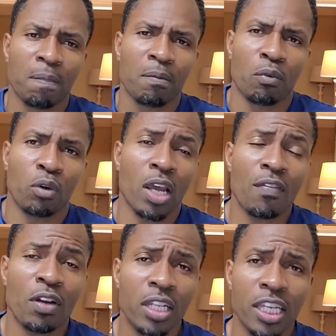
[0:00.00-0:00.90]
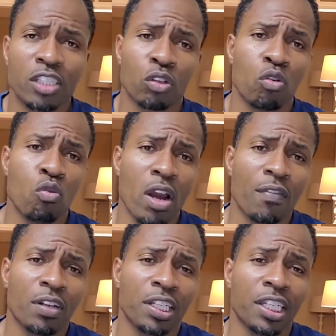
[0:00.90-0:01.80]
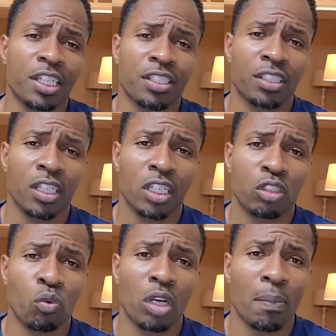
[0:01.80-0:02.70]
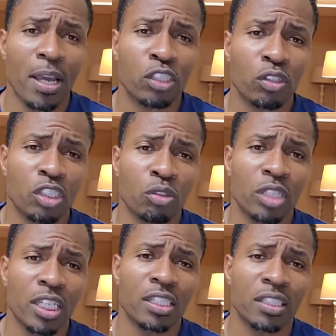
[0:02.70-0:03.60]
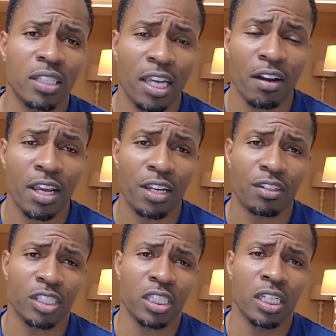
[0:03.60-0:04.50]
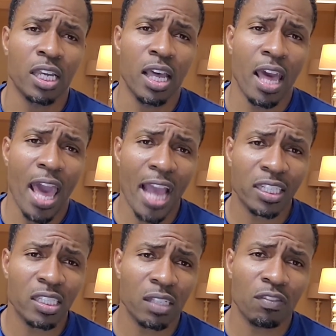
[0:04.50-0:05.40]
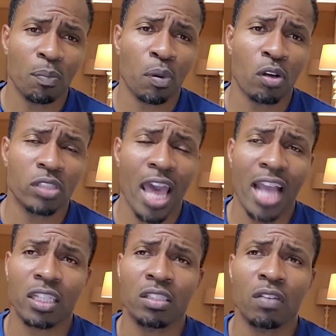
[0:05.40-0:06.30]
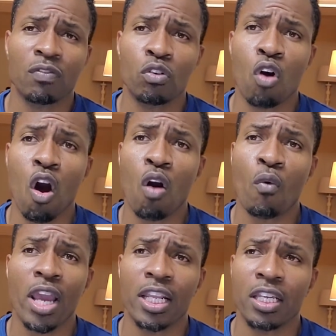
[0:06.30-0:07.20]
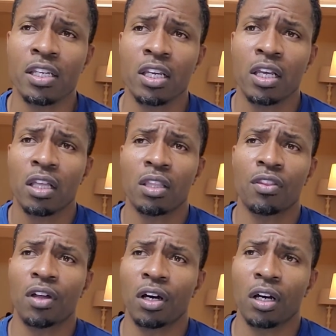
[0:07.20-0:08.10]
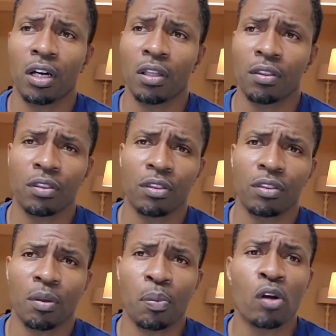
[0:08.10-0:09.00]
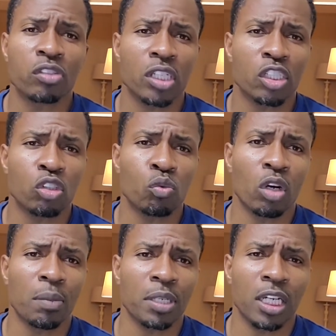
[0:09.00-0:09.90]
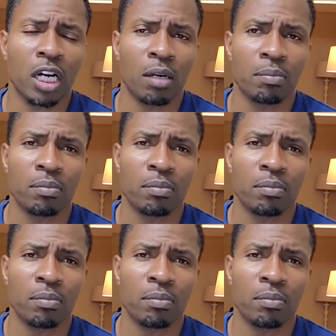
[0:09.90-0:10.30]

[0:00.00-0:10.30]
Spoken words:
Whatever it is or whoever it is, you want to make sure that you get into their energy. Act as if you are already the person that you want to become.